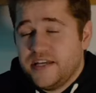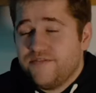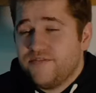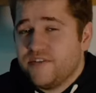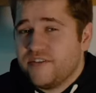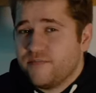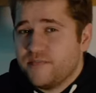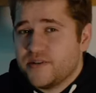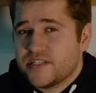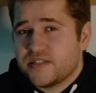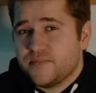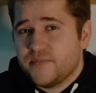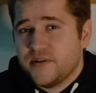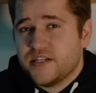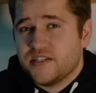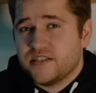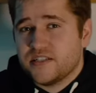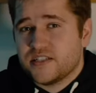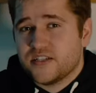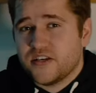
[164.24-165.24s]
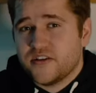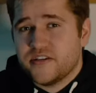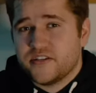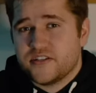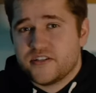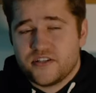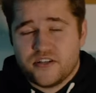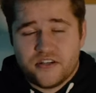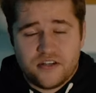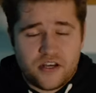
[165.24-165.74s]
even if Mr. Beast
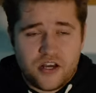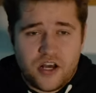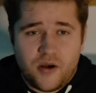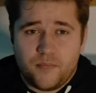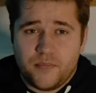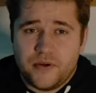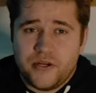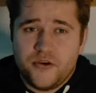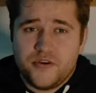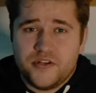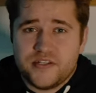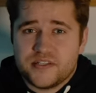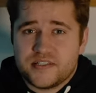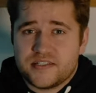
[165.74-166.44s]
decided to upload in